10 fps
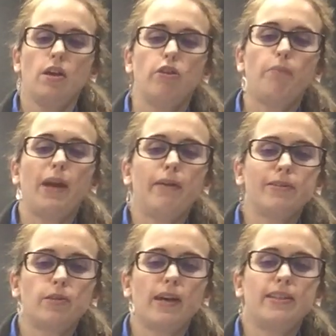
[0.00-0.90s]
They'll be
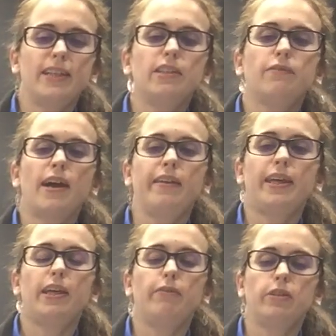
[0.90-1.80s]
able to identify the
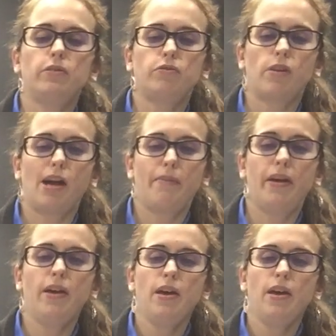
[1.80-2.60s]
key rules of drama.